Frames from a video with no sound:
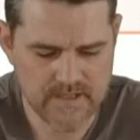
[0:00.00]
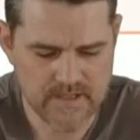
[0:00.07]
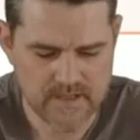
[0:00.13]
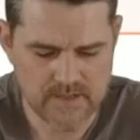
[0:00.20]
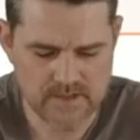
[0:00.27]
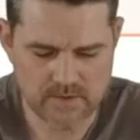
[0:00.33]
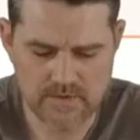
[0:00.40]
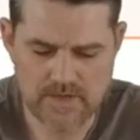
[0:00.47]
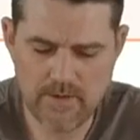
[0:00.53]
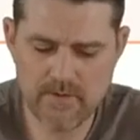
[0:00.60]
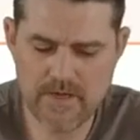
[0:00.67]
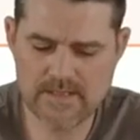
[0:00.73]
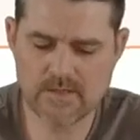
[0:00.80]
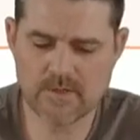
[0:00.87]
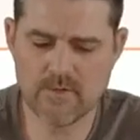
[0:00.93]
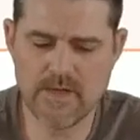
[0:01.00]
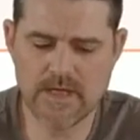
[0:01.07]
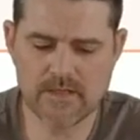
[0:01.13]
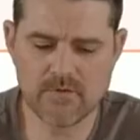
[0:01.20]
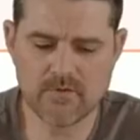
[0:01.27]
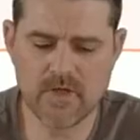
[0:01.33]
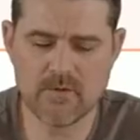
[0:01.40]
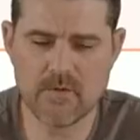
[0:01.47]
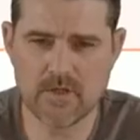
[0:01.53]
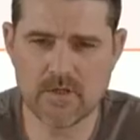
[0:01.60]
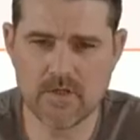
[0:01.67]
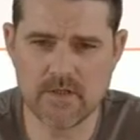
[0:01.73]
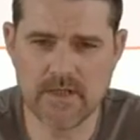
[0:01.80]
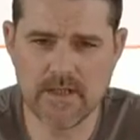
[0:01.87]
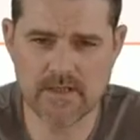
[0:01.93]
So now let's go back to our
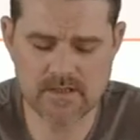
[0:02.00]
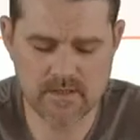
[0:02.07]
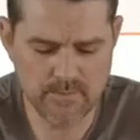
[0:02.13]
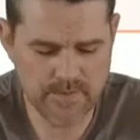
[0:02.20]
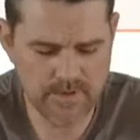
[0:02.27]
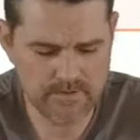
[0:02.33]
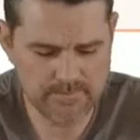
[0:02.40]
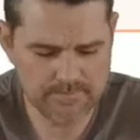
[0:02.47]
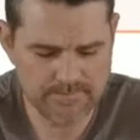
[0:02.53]
example.